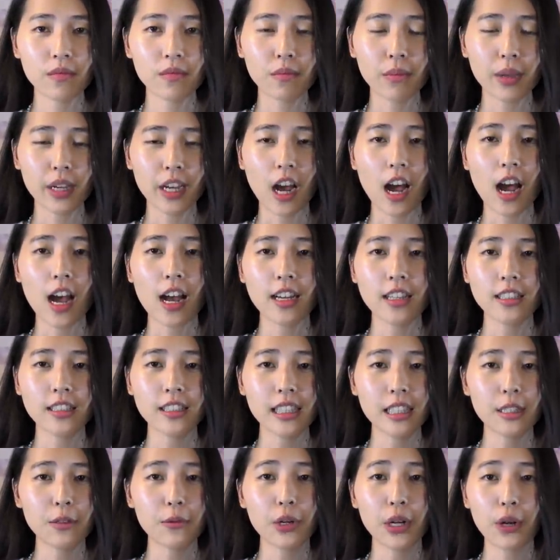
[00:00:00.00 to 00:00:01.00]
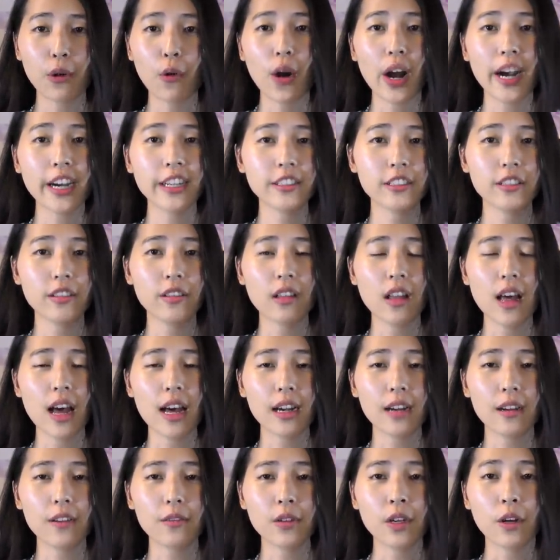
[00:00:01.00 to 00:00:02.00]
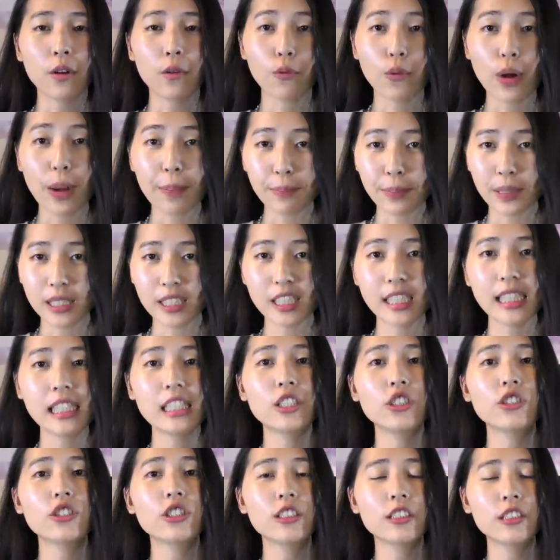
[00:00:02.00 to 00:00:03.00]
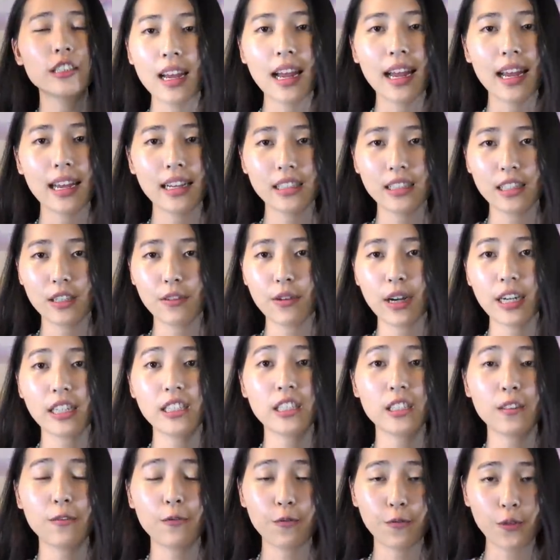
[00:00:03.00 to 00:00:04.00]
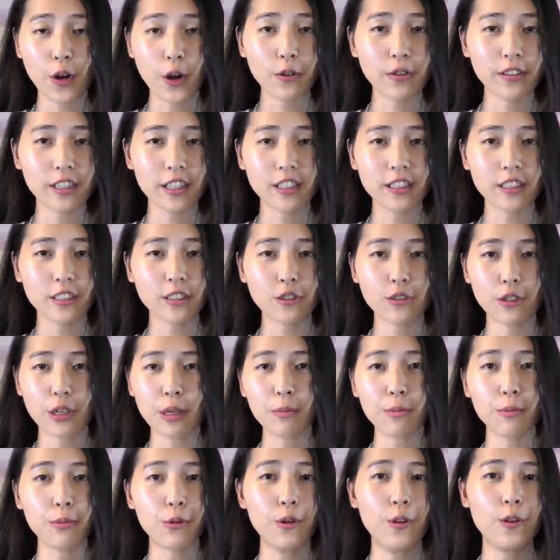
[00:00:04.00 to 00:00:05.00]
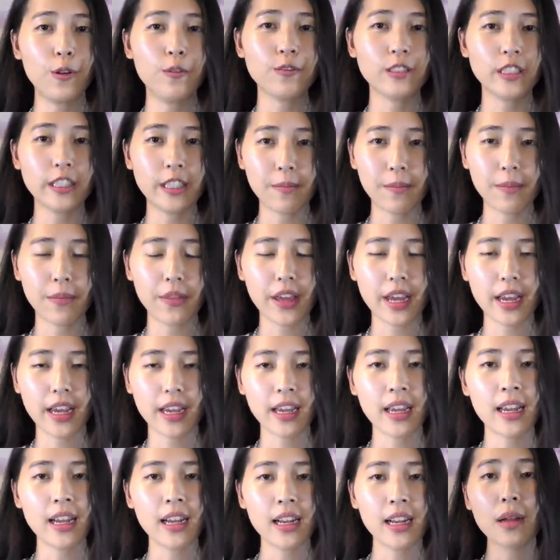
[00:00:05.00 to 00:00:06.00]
because it requires a lot of repetition and directed focus to improve something.